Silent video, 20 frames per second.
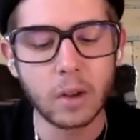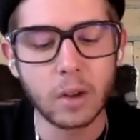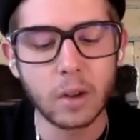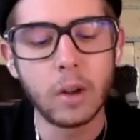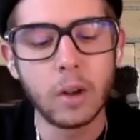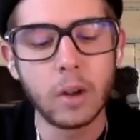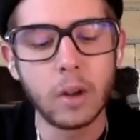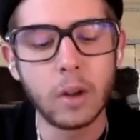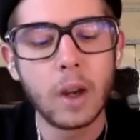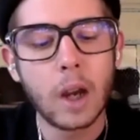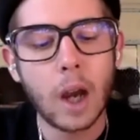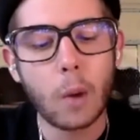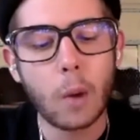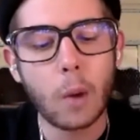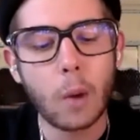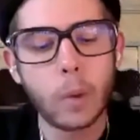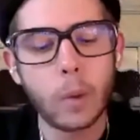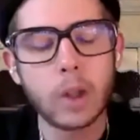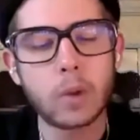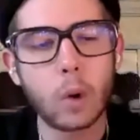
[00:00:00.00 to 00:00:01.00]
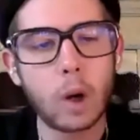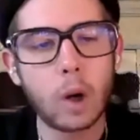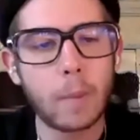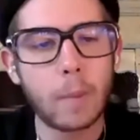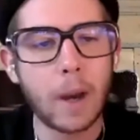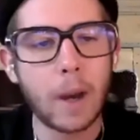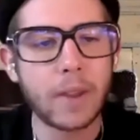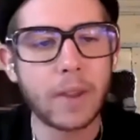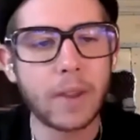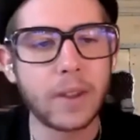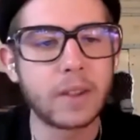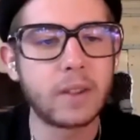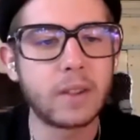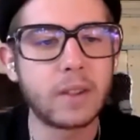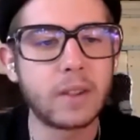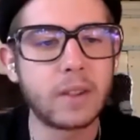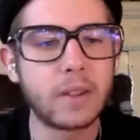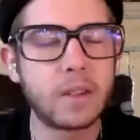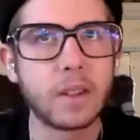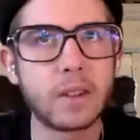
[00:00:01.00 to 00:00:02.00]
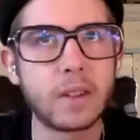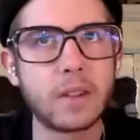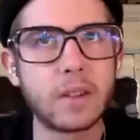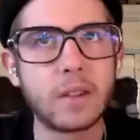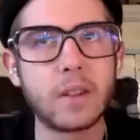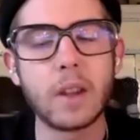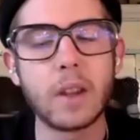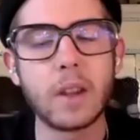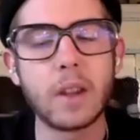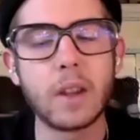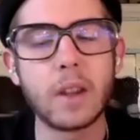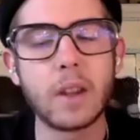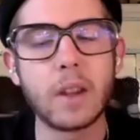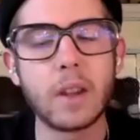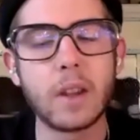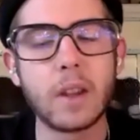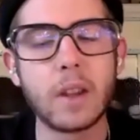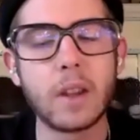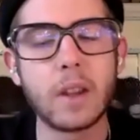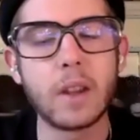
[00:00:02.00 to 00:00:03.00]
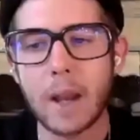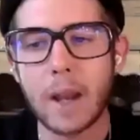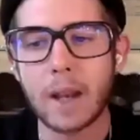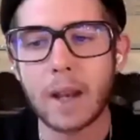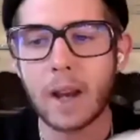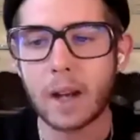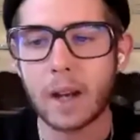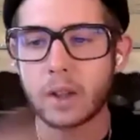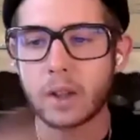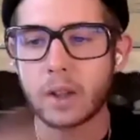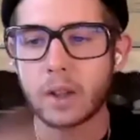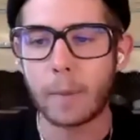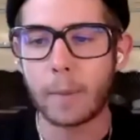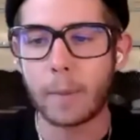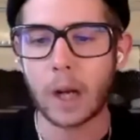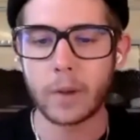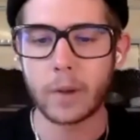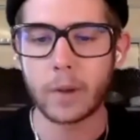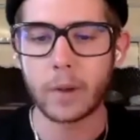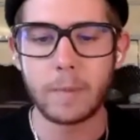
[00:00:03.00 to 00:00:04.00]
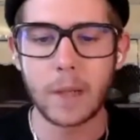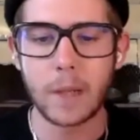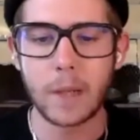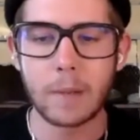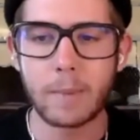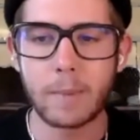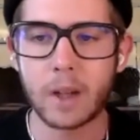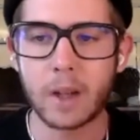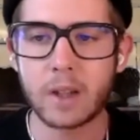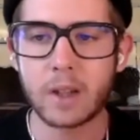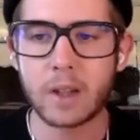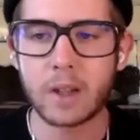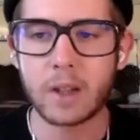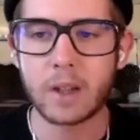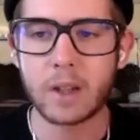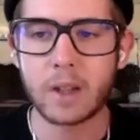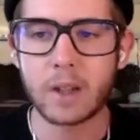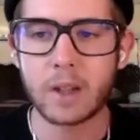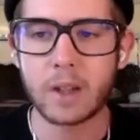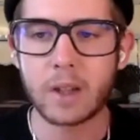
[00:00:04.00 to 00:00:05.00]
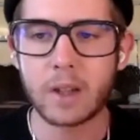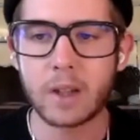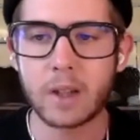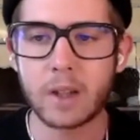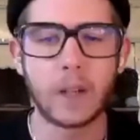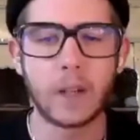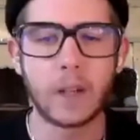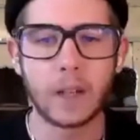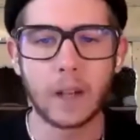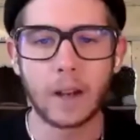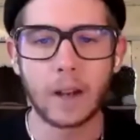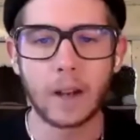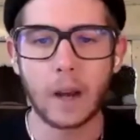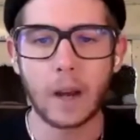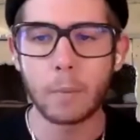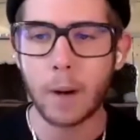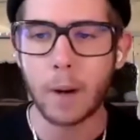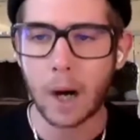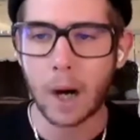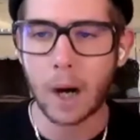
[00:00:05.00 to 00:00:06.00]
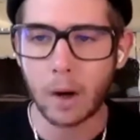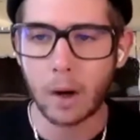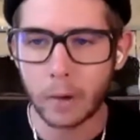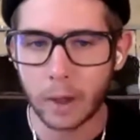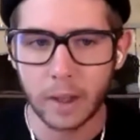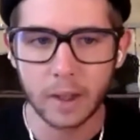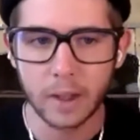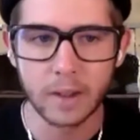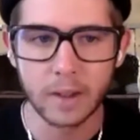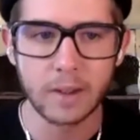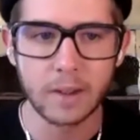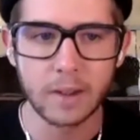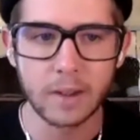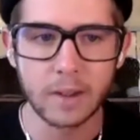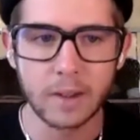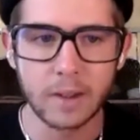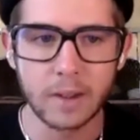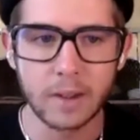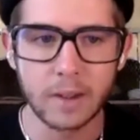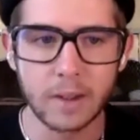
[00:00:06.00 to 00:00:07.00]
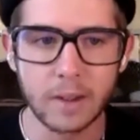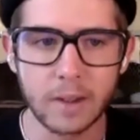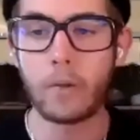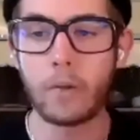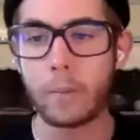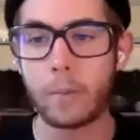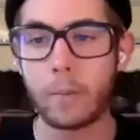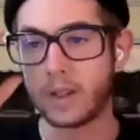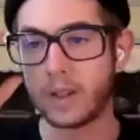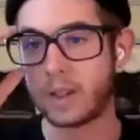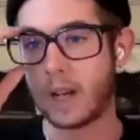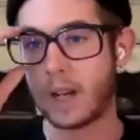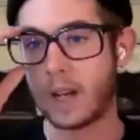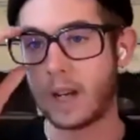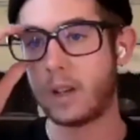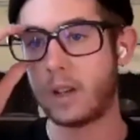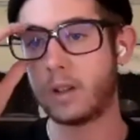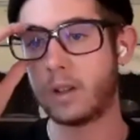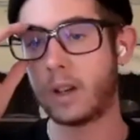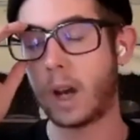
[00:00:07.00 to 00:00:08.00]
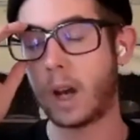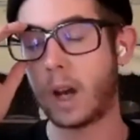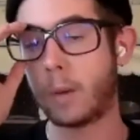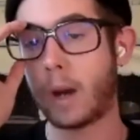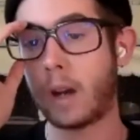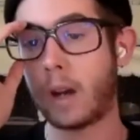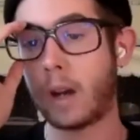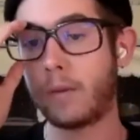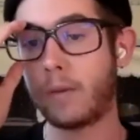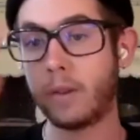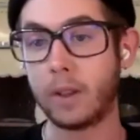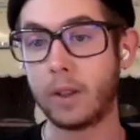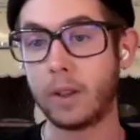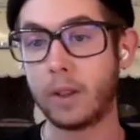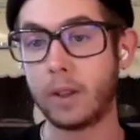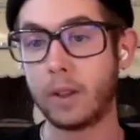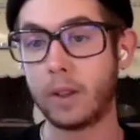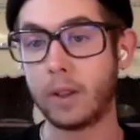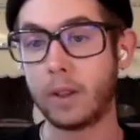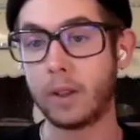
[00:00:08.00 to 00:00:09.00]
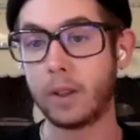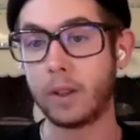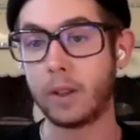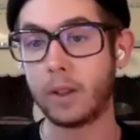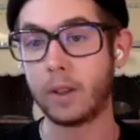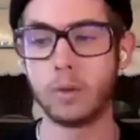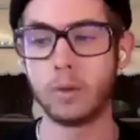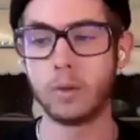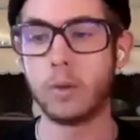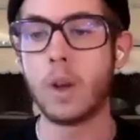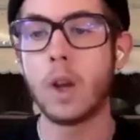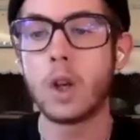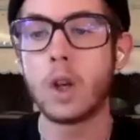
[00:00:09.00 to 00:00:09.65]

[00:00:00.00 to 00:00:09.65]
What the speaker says: So I want to talk about the main kind of topic I want to speak about surrounding photography and how empowering it is the power of representation and how powerful it is to be able to